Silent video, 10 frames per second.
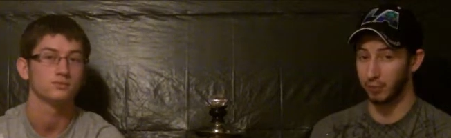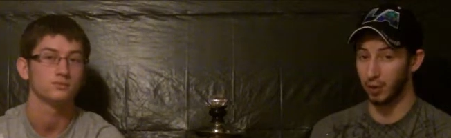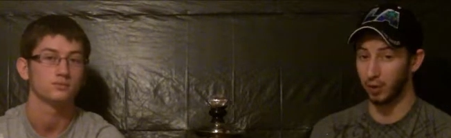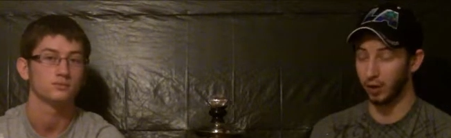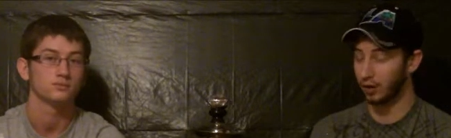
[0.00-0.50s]

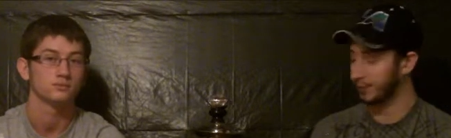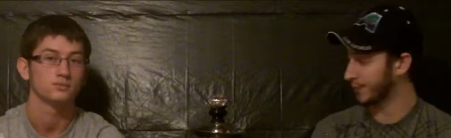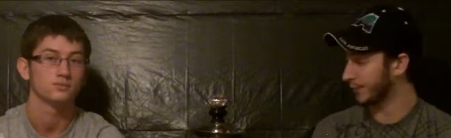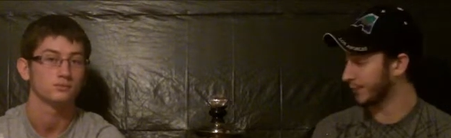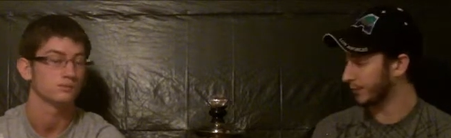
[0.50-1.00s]
Speaker 1: smoking,
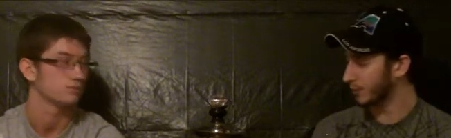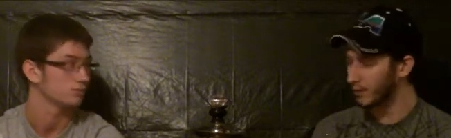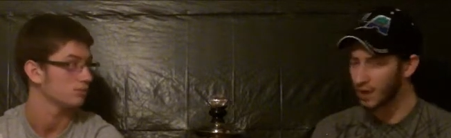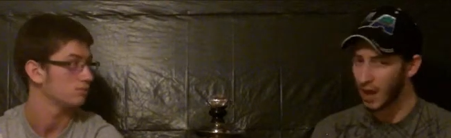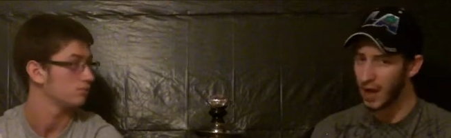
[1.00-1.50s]

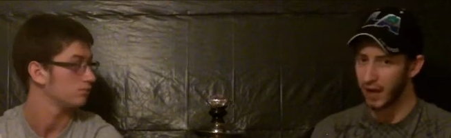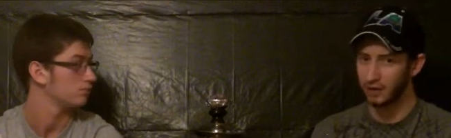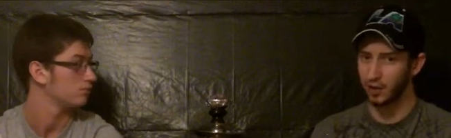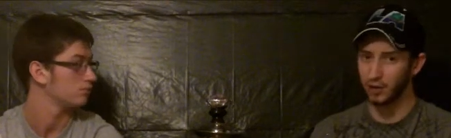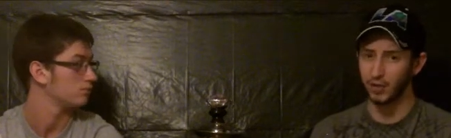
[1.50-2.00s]

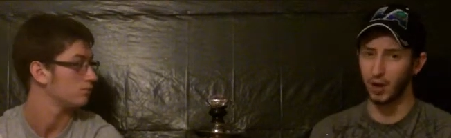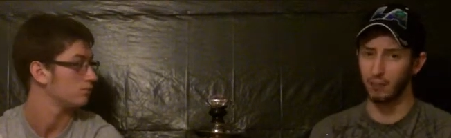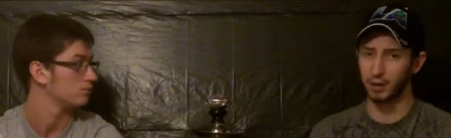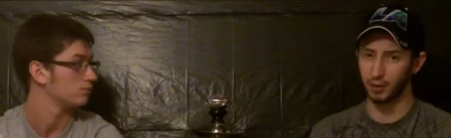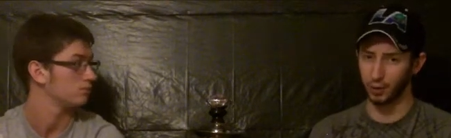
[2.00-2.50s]
and also
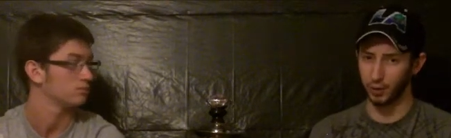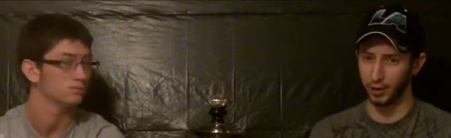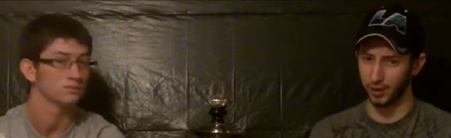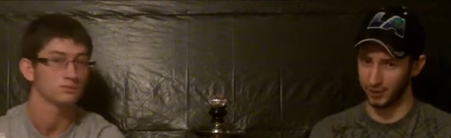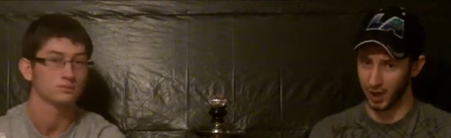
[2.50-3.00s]
how big your
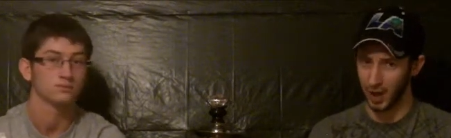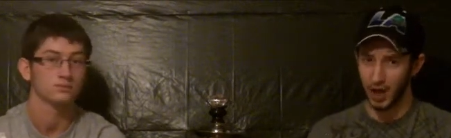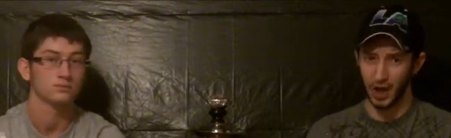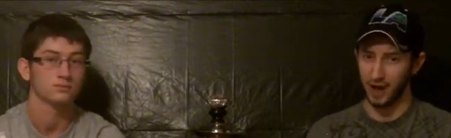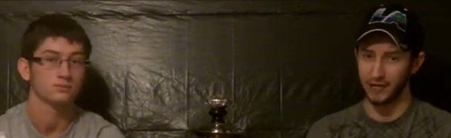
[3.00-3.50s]
hookah is.
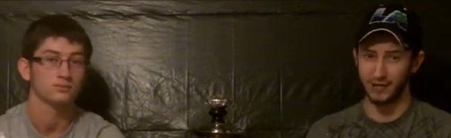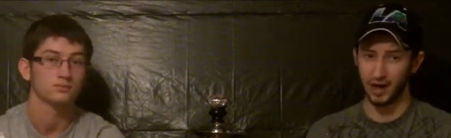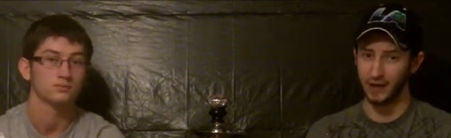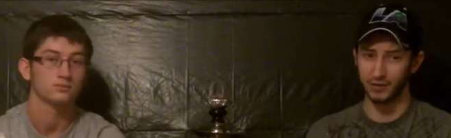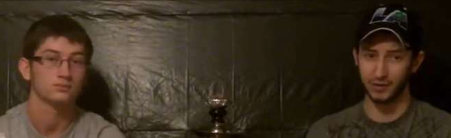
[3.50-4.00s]
I,
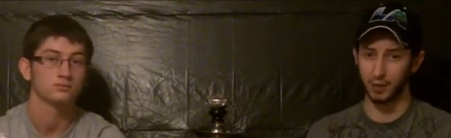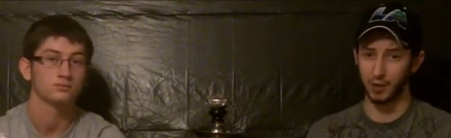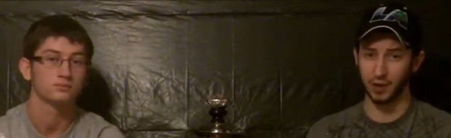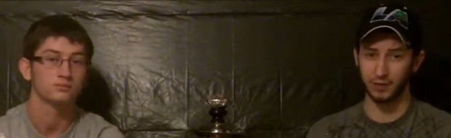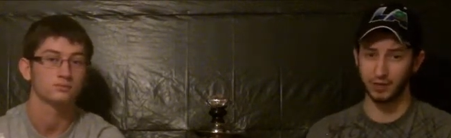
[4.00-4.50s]
I just
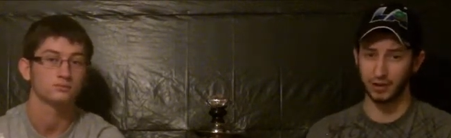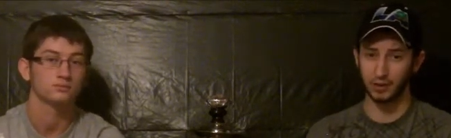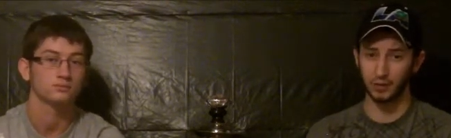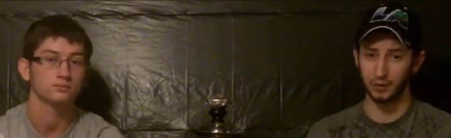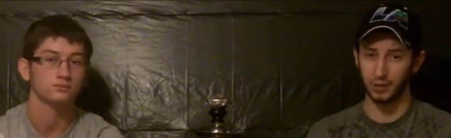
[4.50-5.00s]
smoke out of a
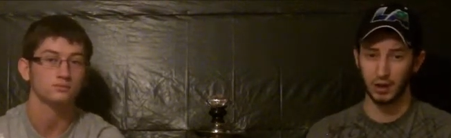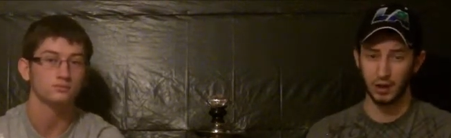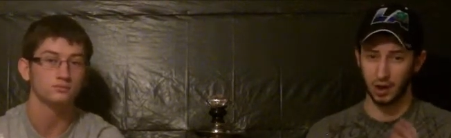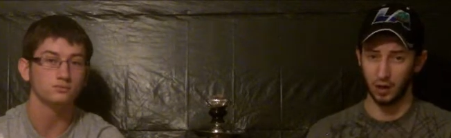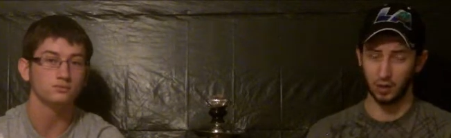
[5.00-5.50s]
single
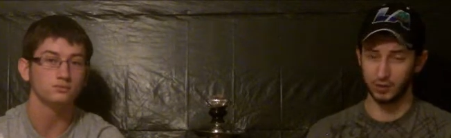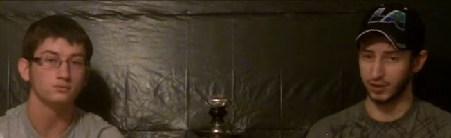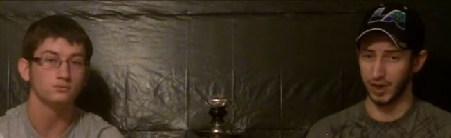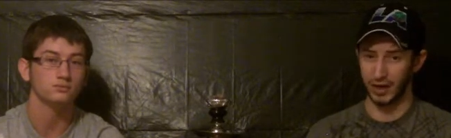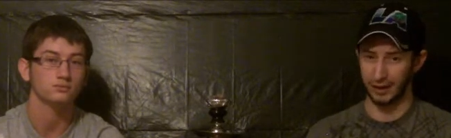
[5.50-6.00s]

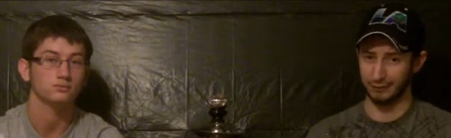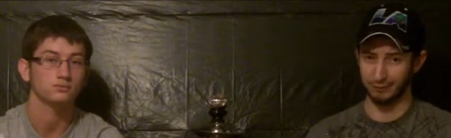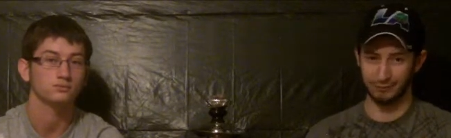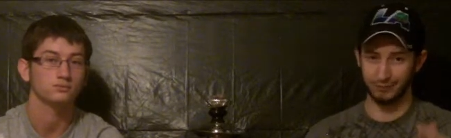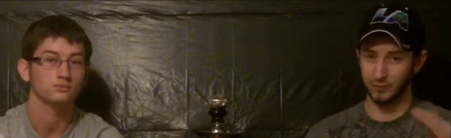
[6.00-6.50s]
hose, like
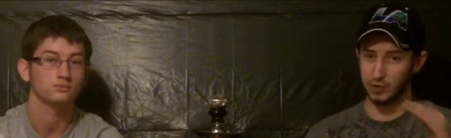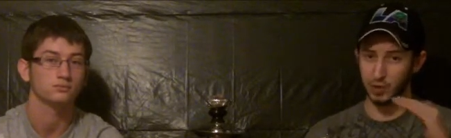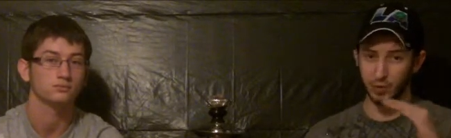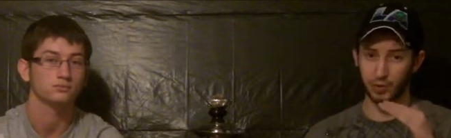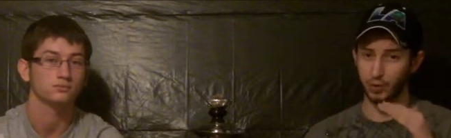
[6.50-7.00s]

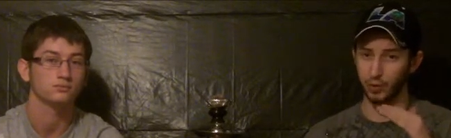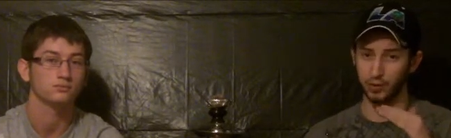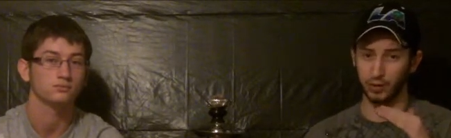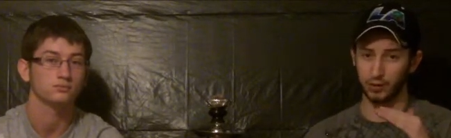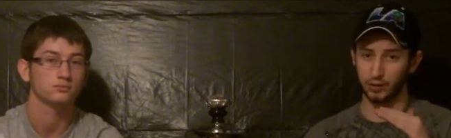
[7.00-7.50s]
junior
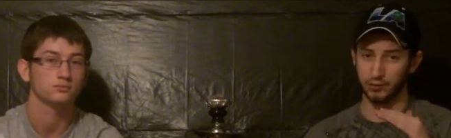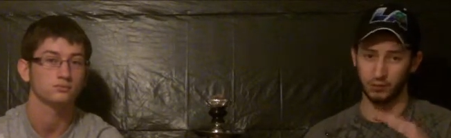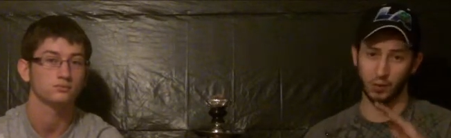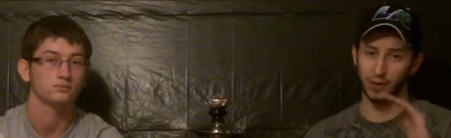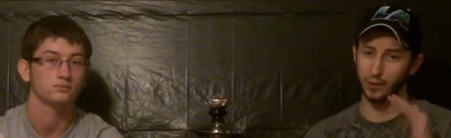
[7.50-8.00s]
hookah,
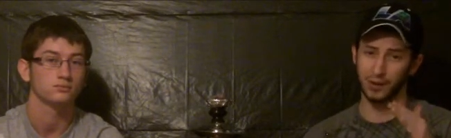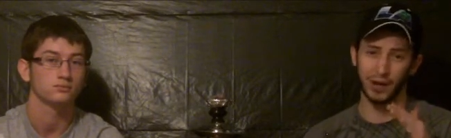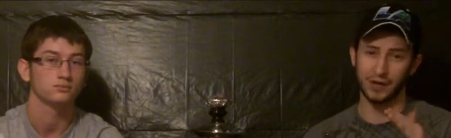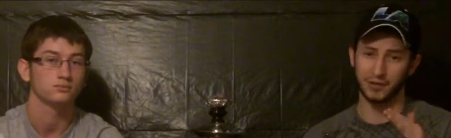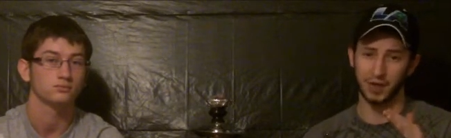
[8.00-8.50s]
what they would
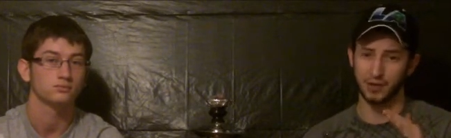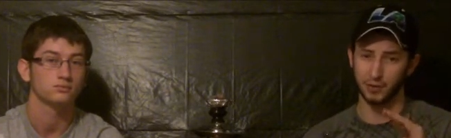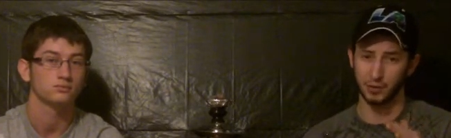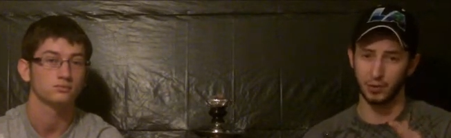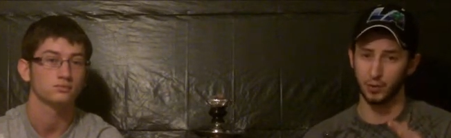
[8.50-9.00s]
classify as
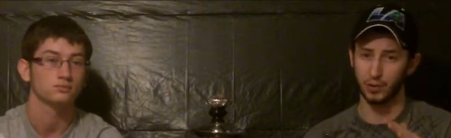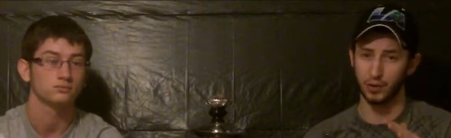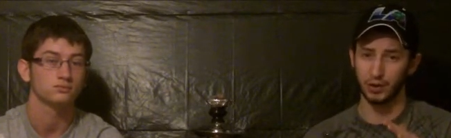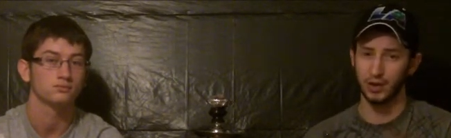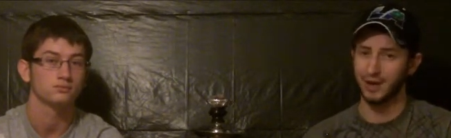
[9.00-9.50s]
a junior
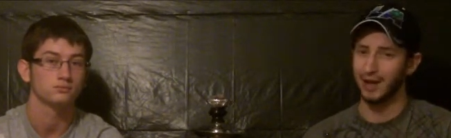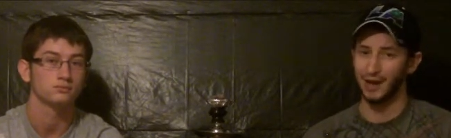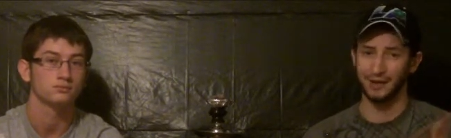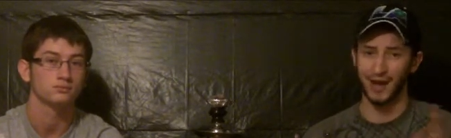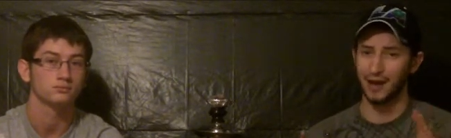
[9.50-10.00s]
hookah,
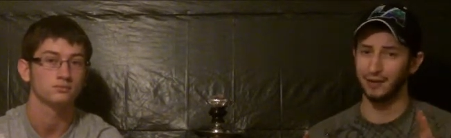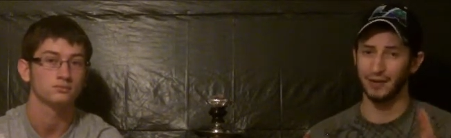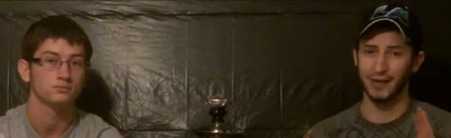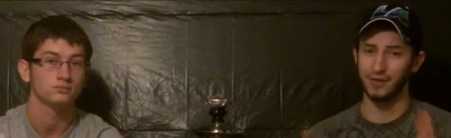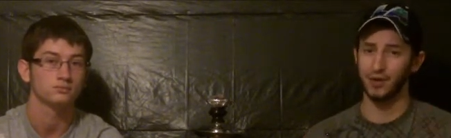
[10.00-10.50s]
and
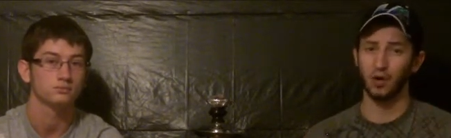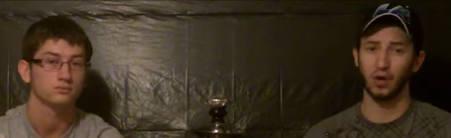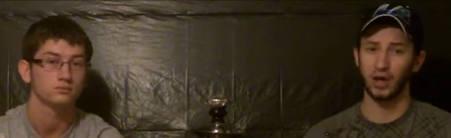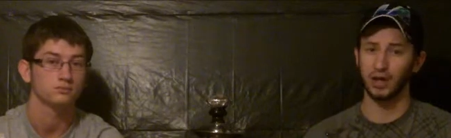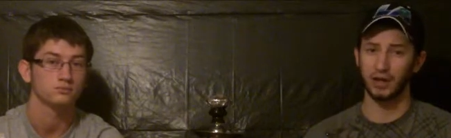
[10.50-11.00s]
that that's
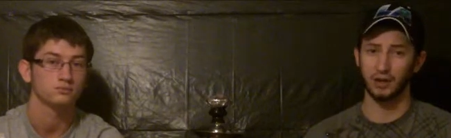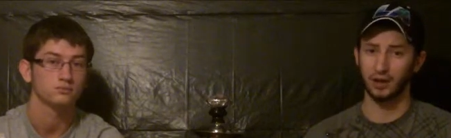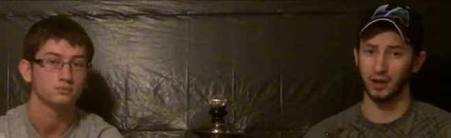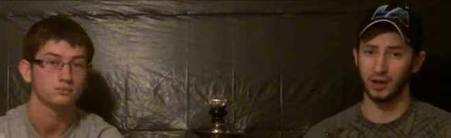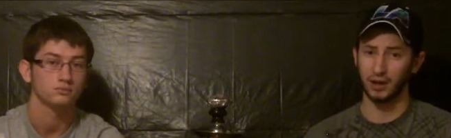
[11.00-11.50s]
all I need
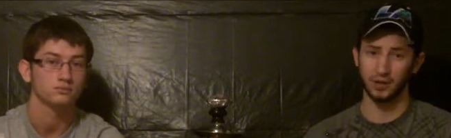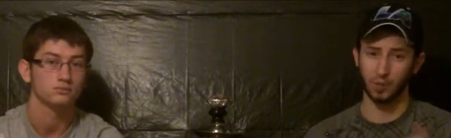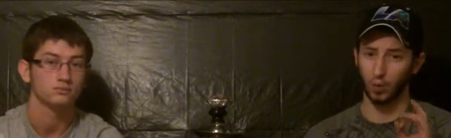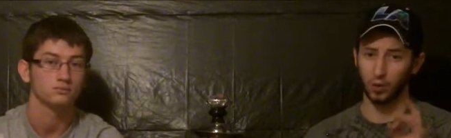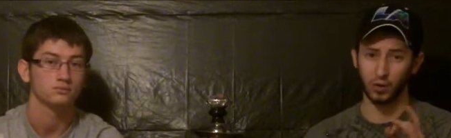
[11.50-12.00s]
on it is
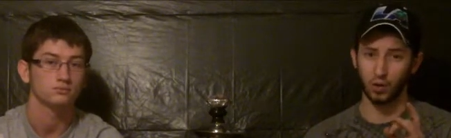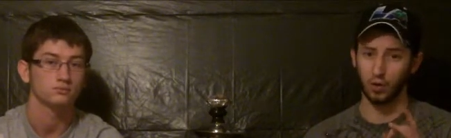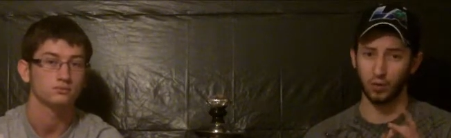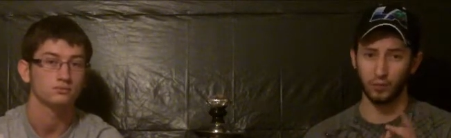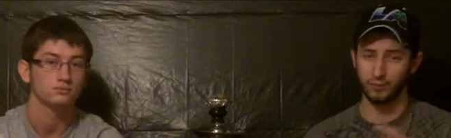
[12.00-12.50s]
one
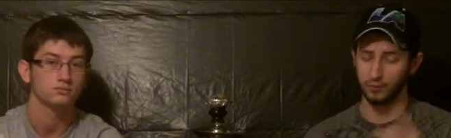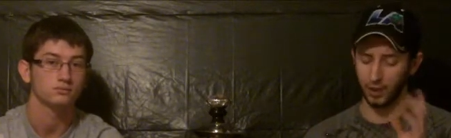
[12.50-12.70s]
coal,